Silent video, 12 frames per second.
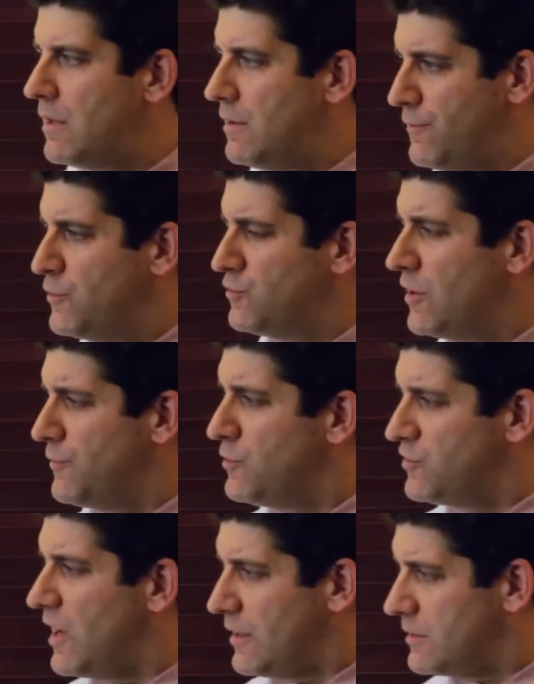A few
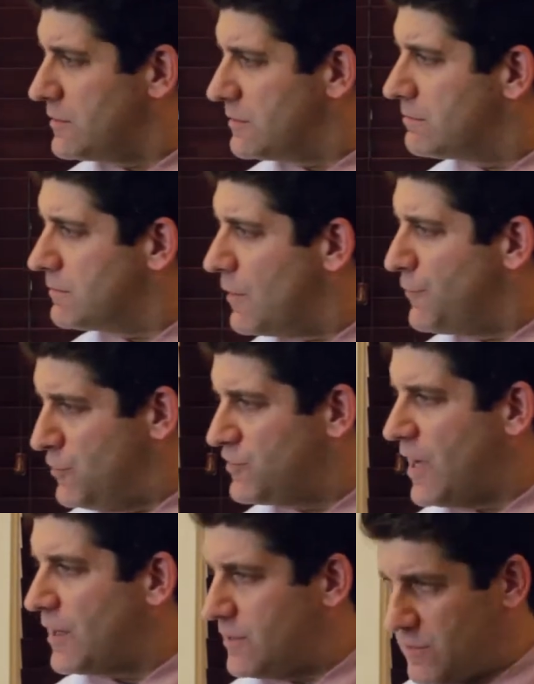seconds? A few
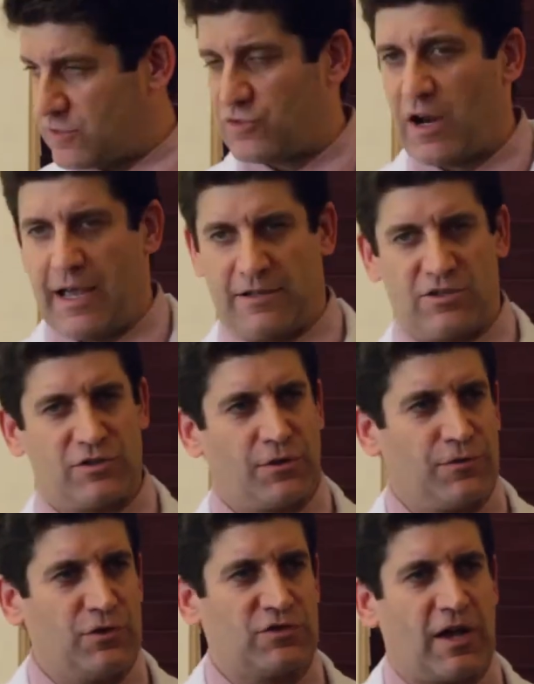seconds? That's right, just a
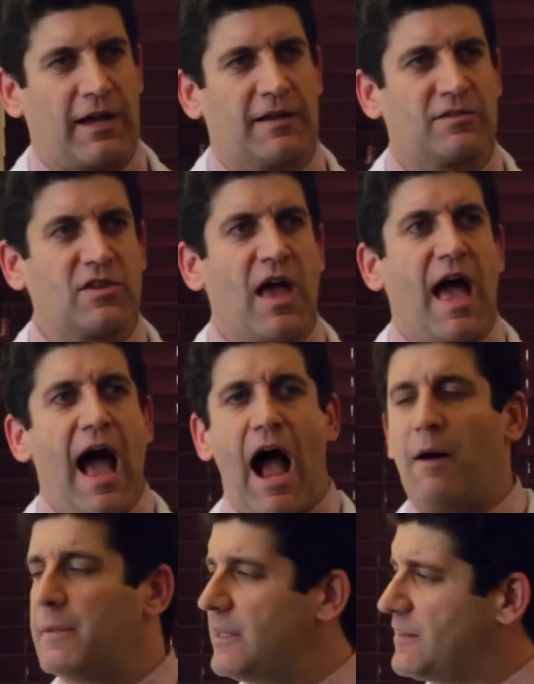few seconds.
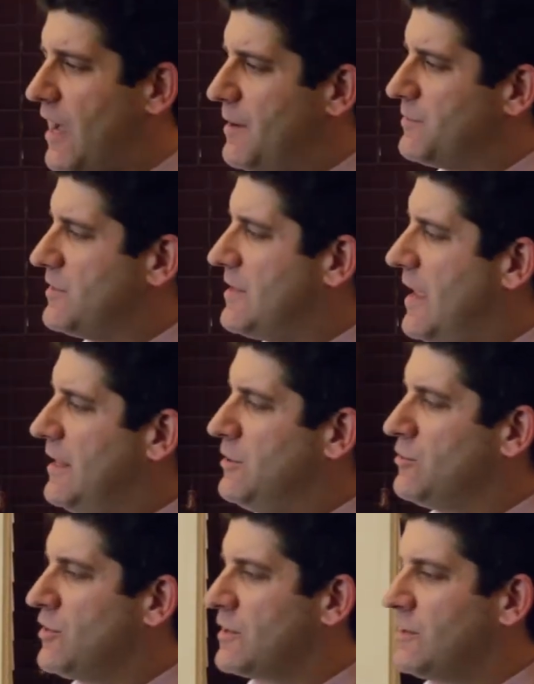How many times a day do
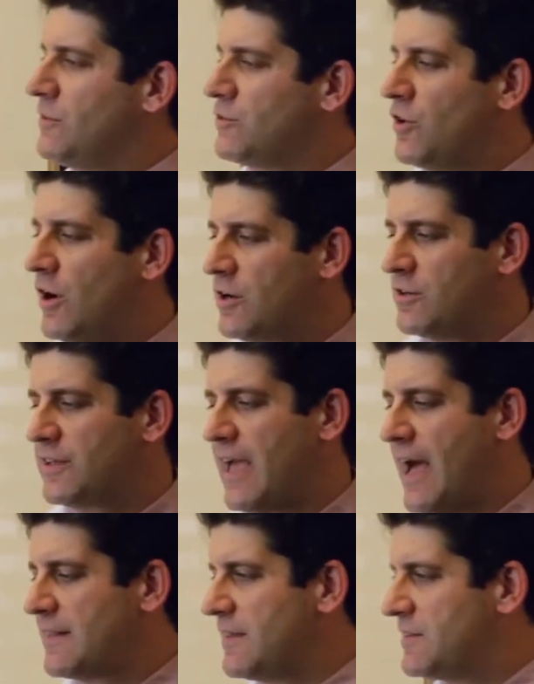you think the little dog or the
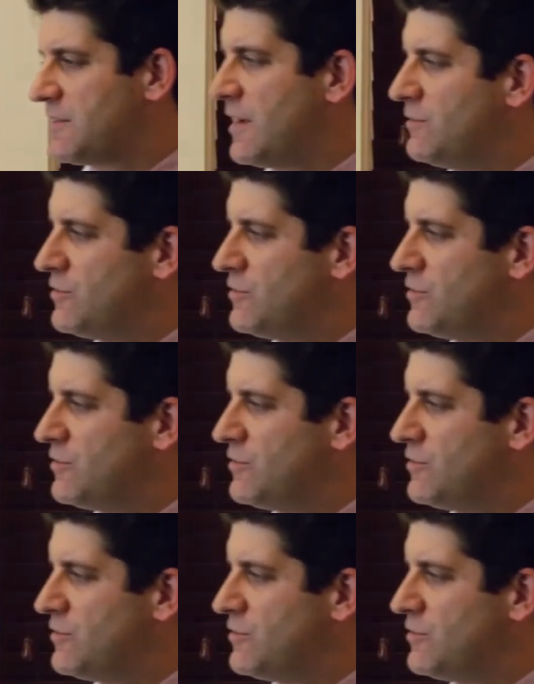cat does that